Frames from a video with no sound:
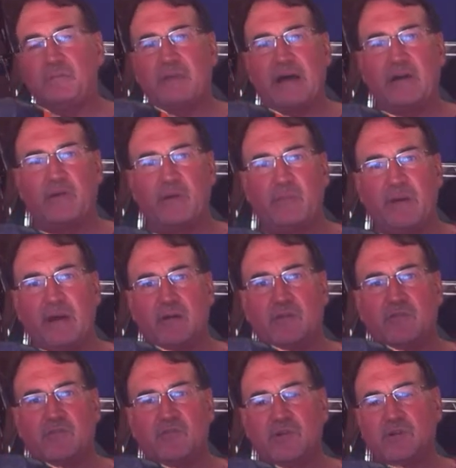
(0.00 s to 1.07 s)

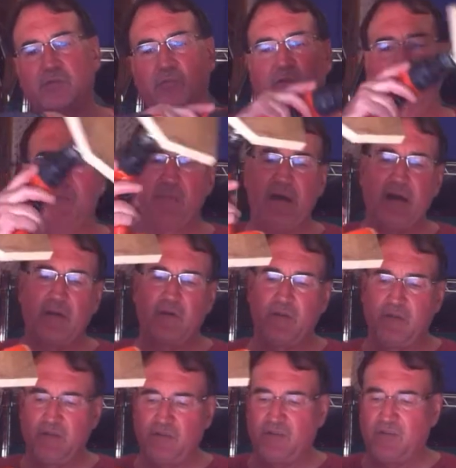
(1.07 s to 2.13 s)
battery-powered drill with the battery
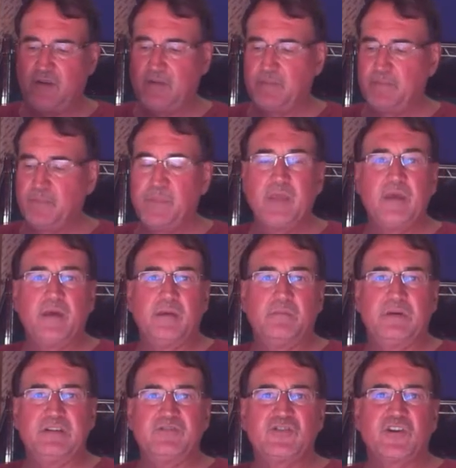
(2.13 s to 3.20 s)
that's
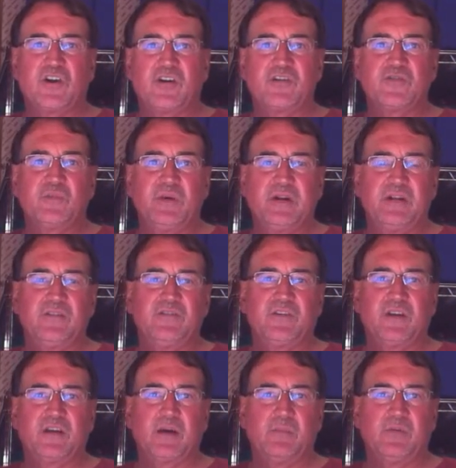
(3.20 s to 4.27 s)
been charged, but it's
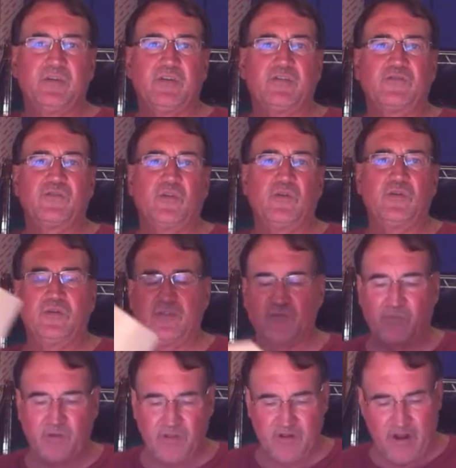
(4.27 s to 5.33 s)
a couple of years old and
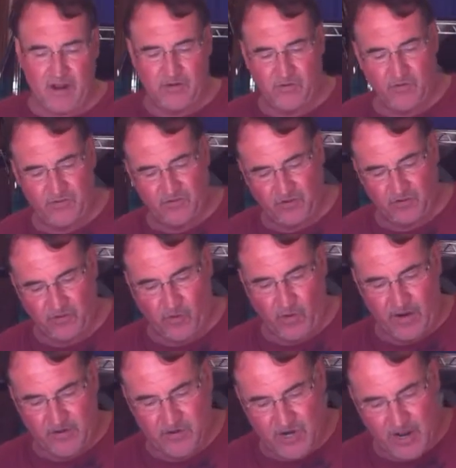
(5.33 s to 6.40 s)
it's really not doing such a
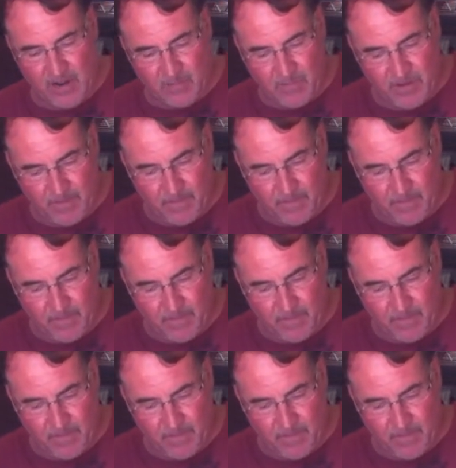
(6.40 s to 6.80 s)
great job.